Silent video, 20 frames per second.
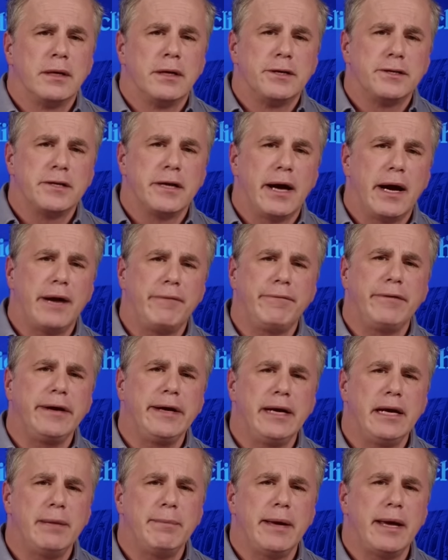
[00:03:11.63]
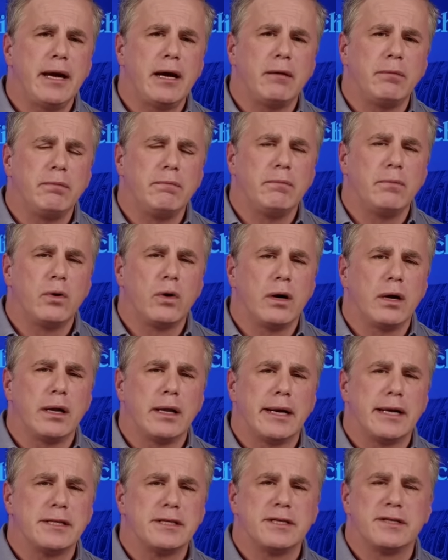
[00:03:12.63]
So every email, more or
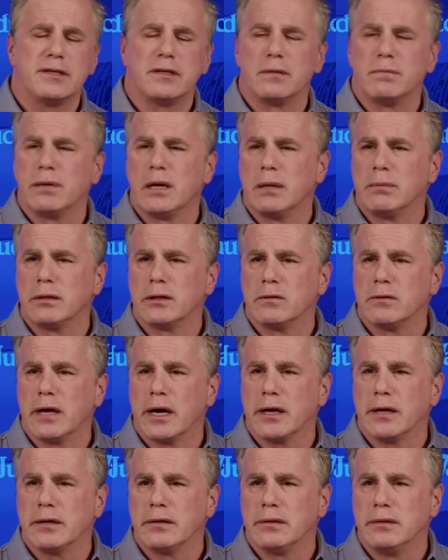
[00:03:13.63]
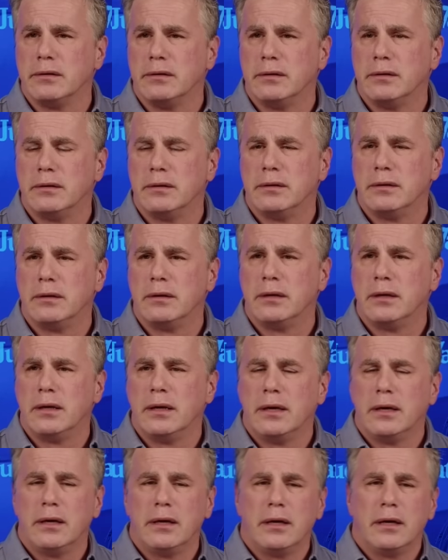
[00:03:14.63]
less, isn't a public record.
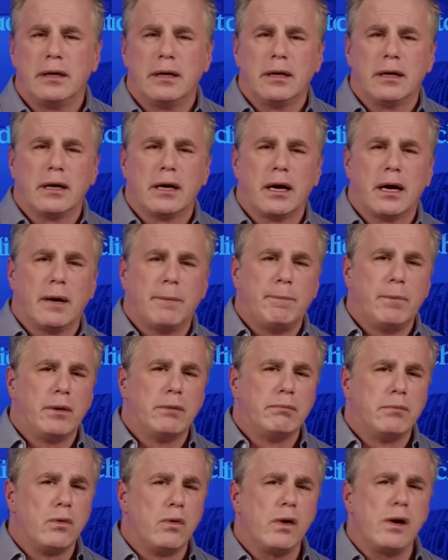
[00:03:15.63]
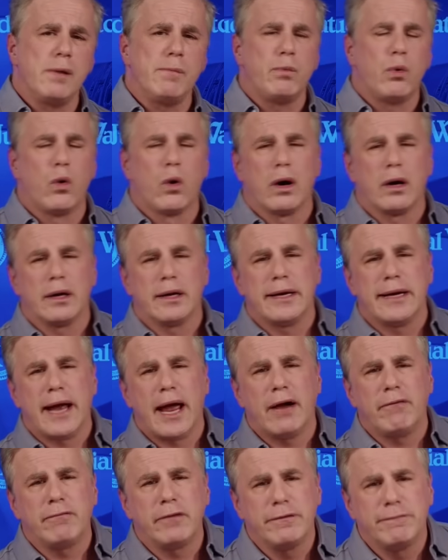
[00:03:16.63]
Uh, but more importantly,
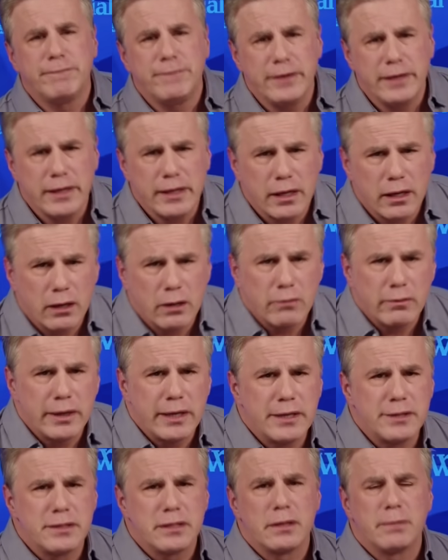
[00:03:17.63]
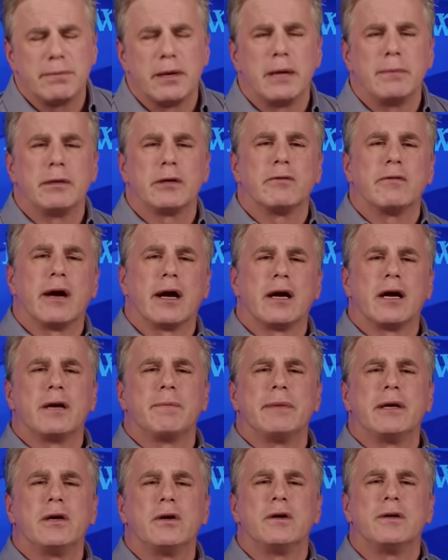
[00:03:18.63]
every video isn't a public
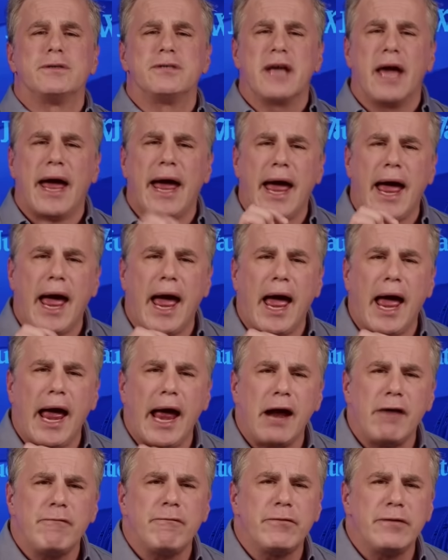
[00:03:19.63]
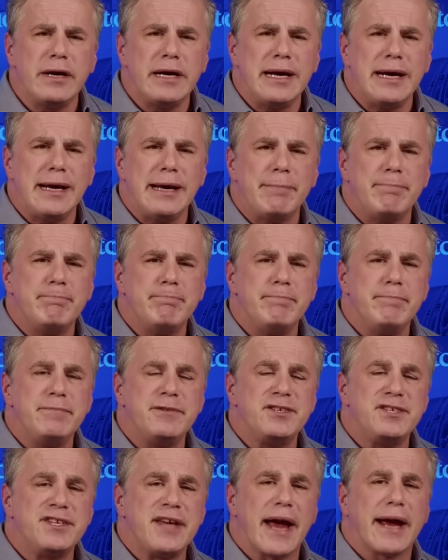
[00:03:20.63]
record because every
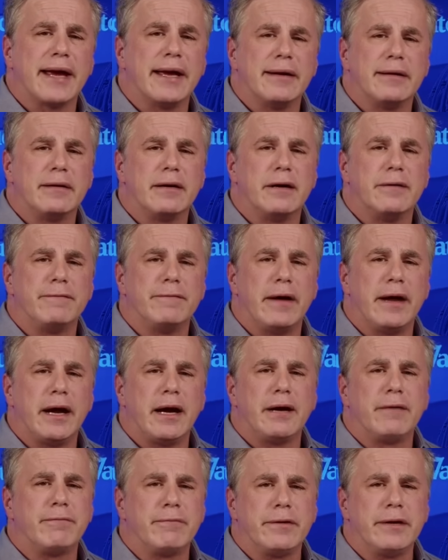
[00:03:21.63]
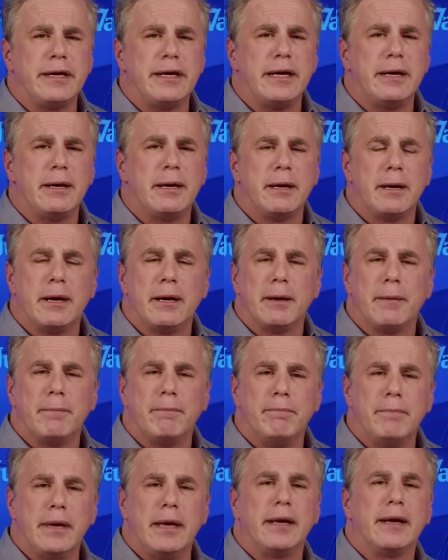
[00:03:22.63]
second of every
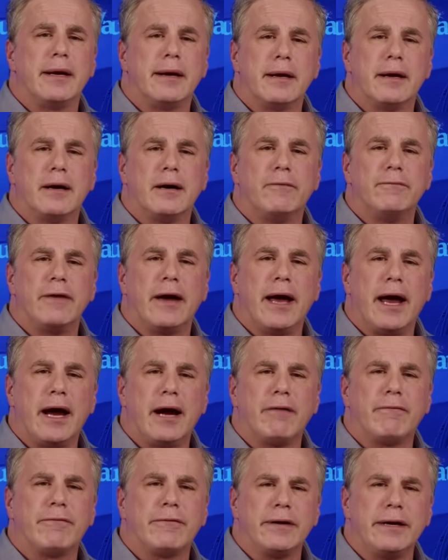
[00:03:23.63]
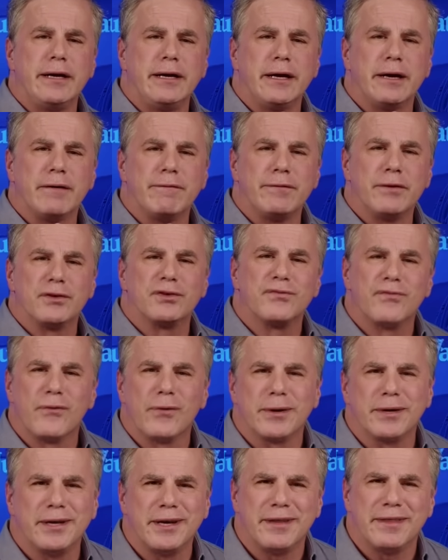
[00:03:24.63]
minute of every of those
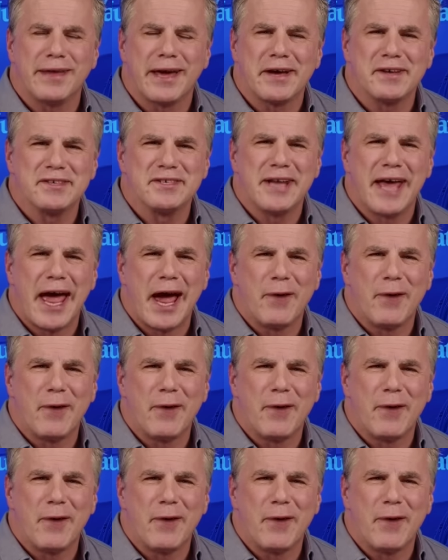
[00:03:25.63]
14,000